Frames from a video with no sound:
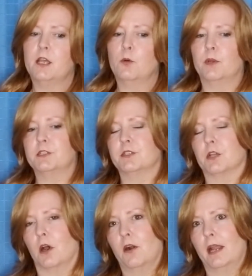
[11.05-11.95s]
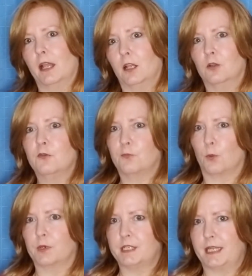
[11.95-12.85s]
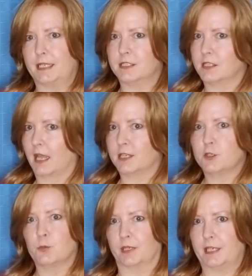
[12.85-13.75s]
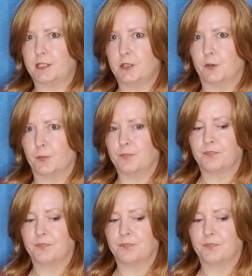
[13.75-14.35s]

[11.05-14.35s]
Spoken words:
which is RL 14/22.